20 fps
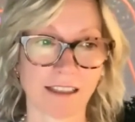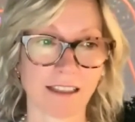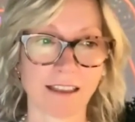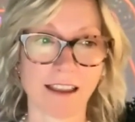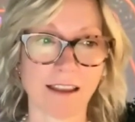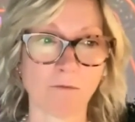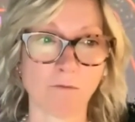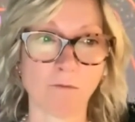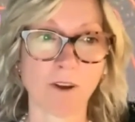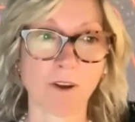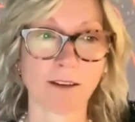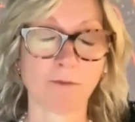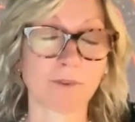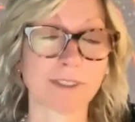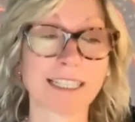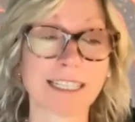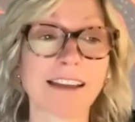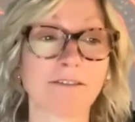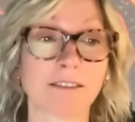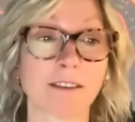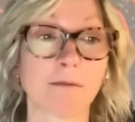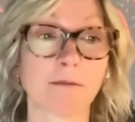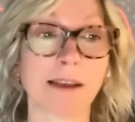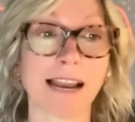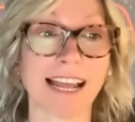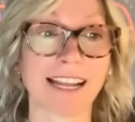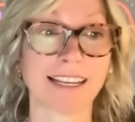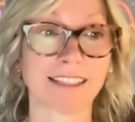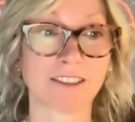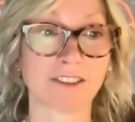it, it, was never the
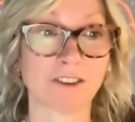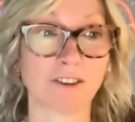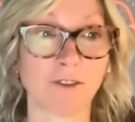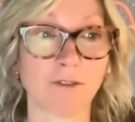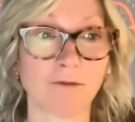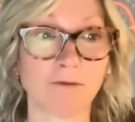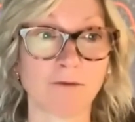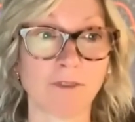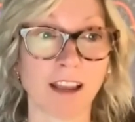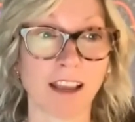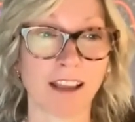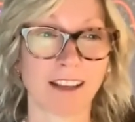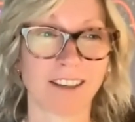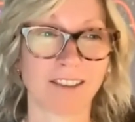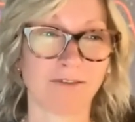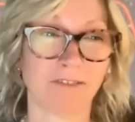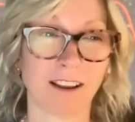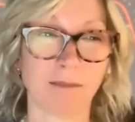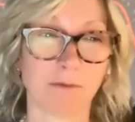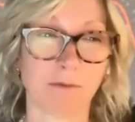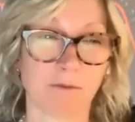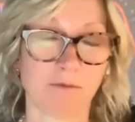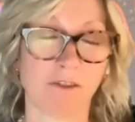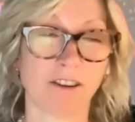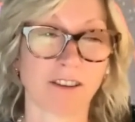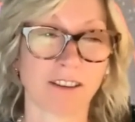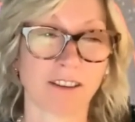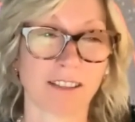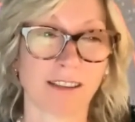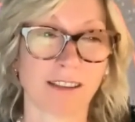plan to develop a
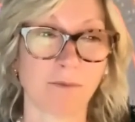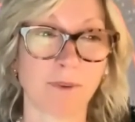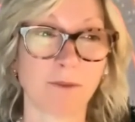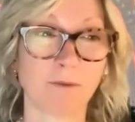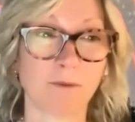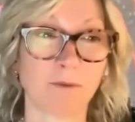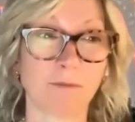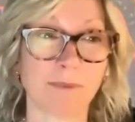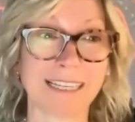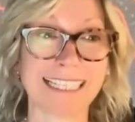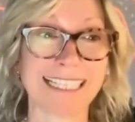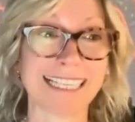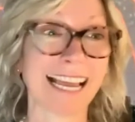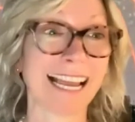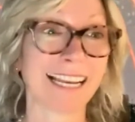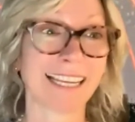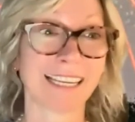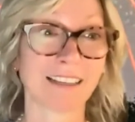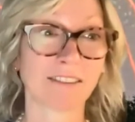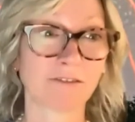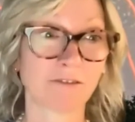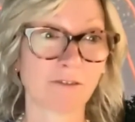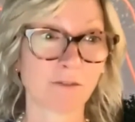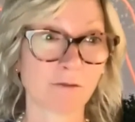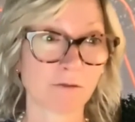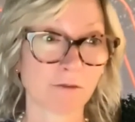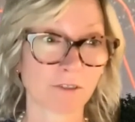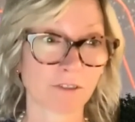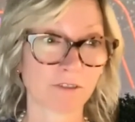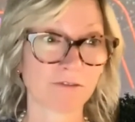product that we would be selling
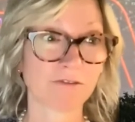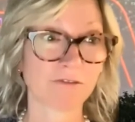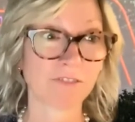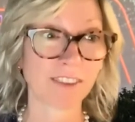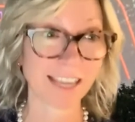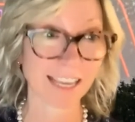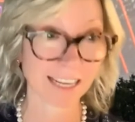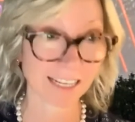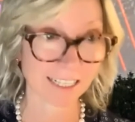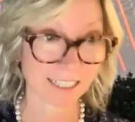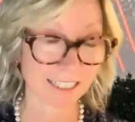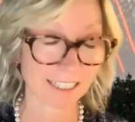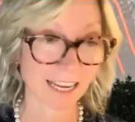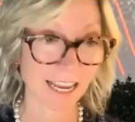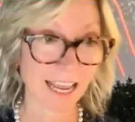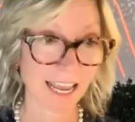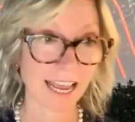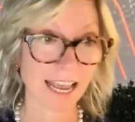for fiat